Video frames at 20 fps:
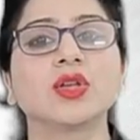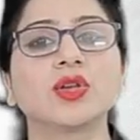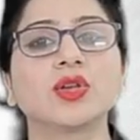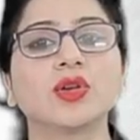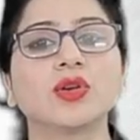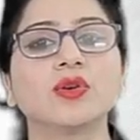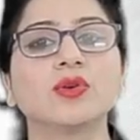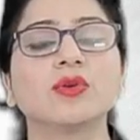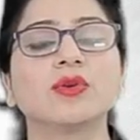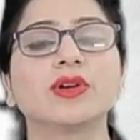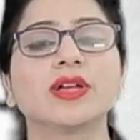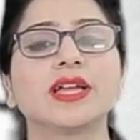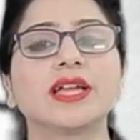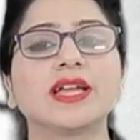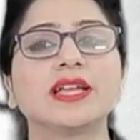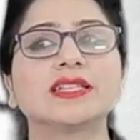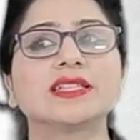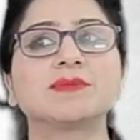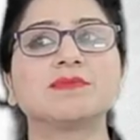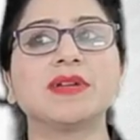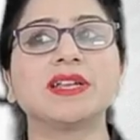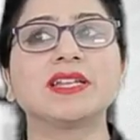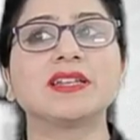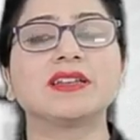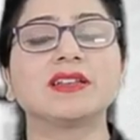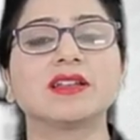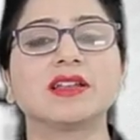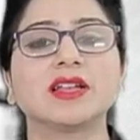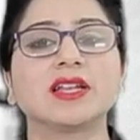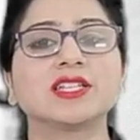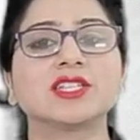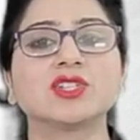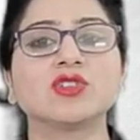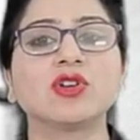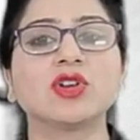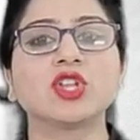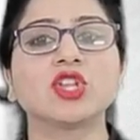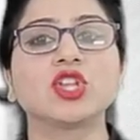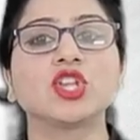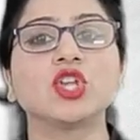Q. It's
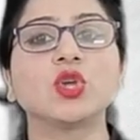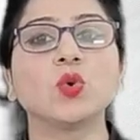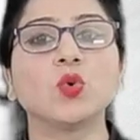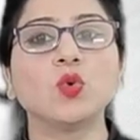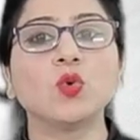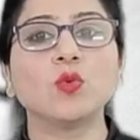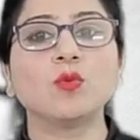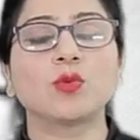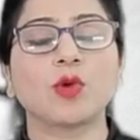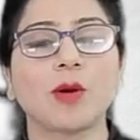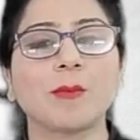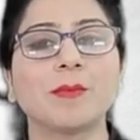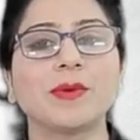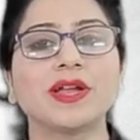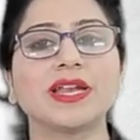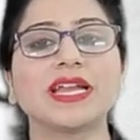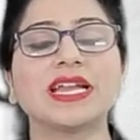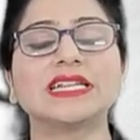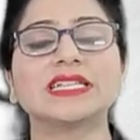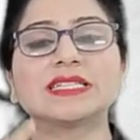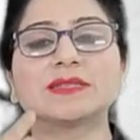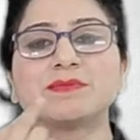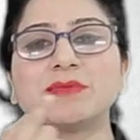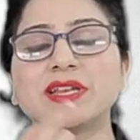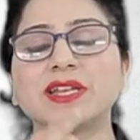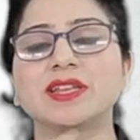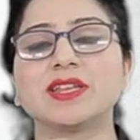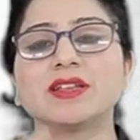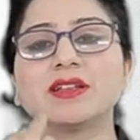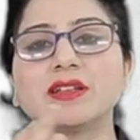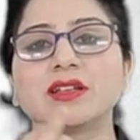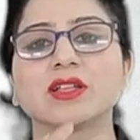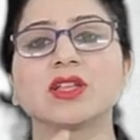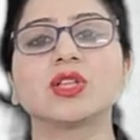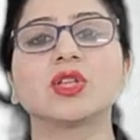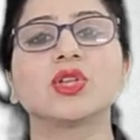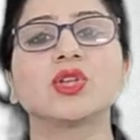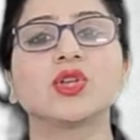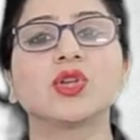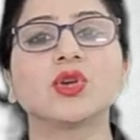not Q proper, it's bit
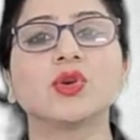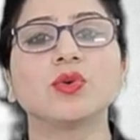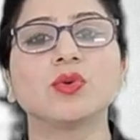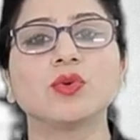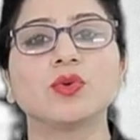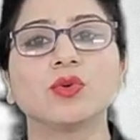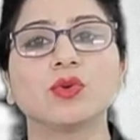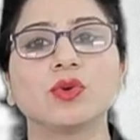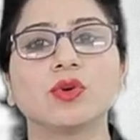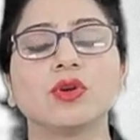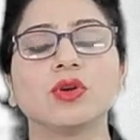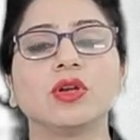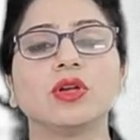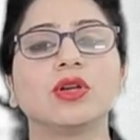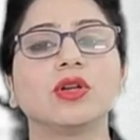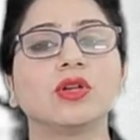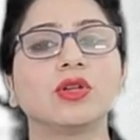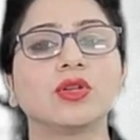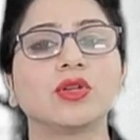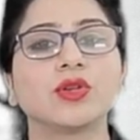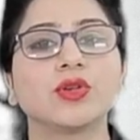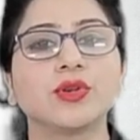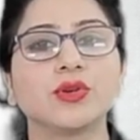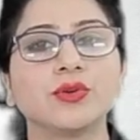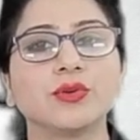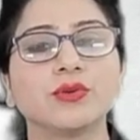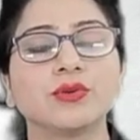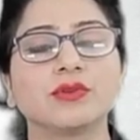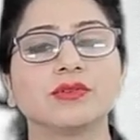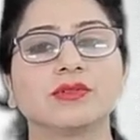Q. Q.